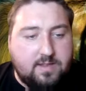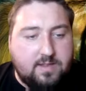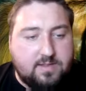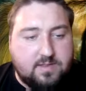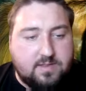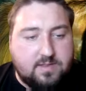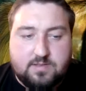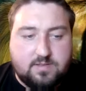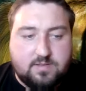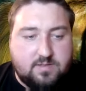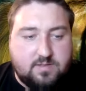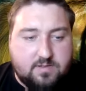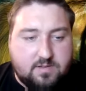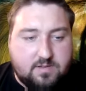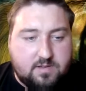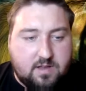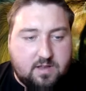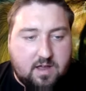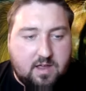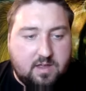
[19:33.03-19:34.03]
It's
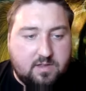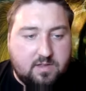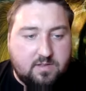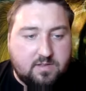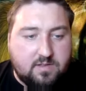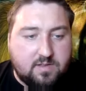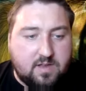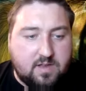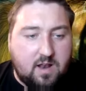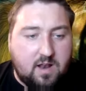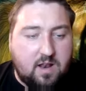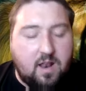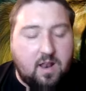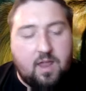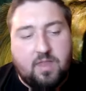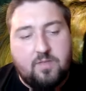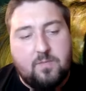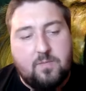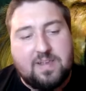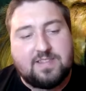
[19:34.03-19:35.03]
like it's kind of
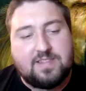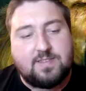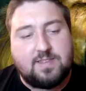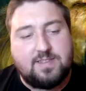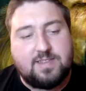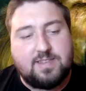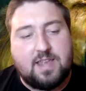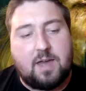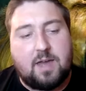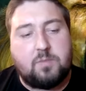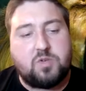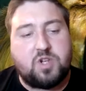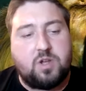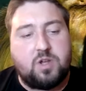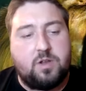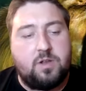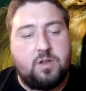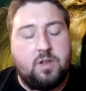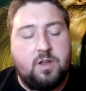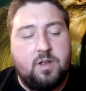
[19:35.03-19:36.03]
like the
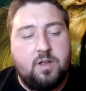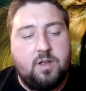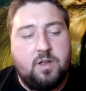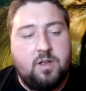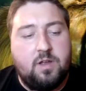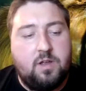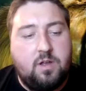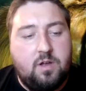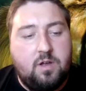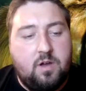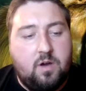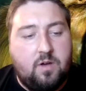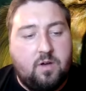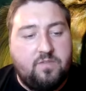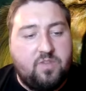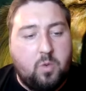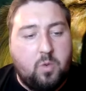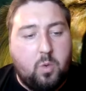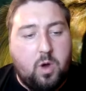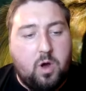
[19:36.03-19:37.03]
misconception of
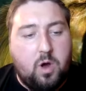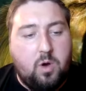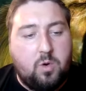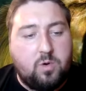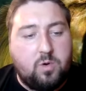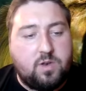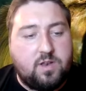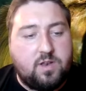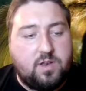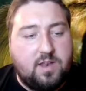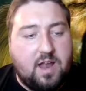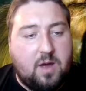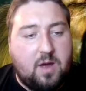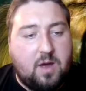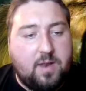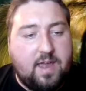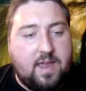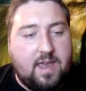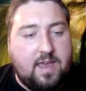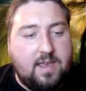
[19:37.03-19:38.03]
the world
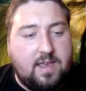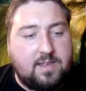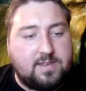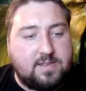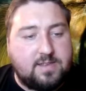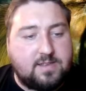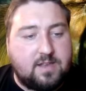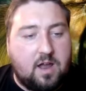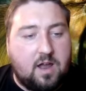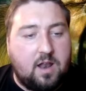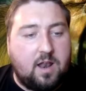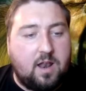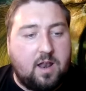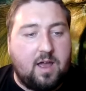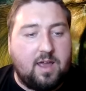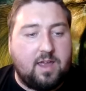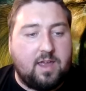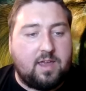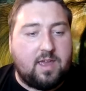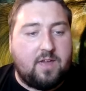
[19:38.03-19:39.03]
nowadays. It's kind of
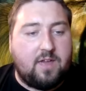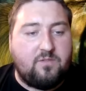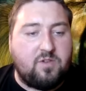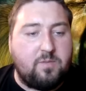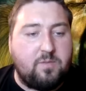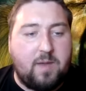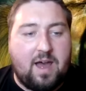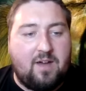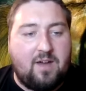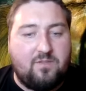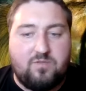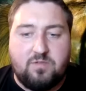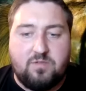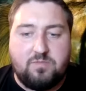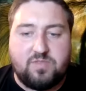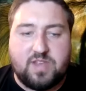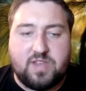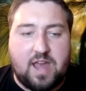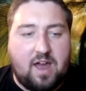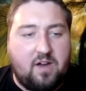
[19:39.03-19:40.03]
like every man for
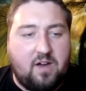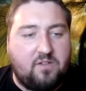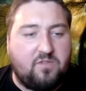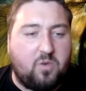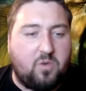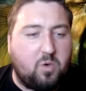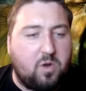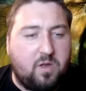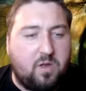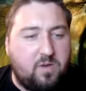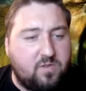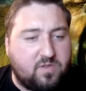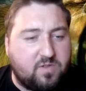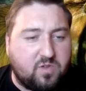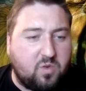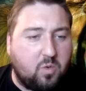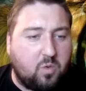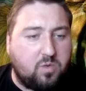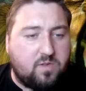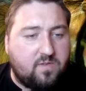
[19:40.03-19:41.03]
himself, all those
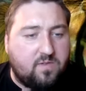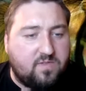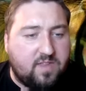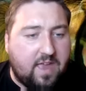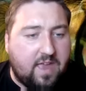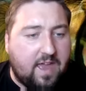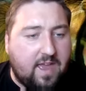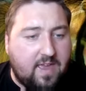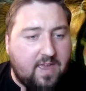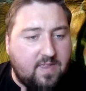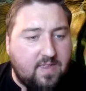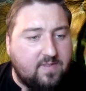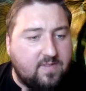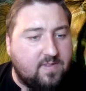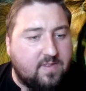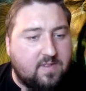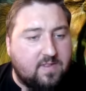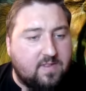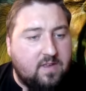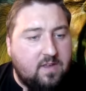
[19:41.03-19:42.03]
sorts of
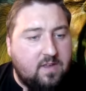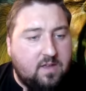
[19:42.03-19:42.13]
sayings.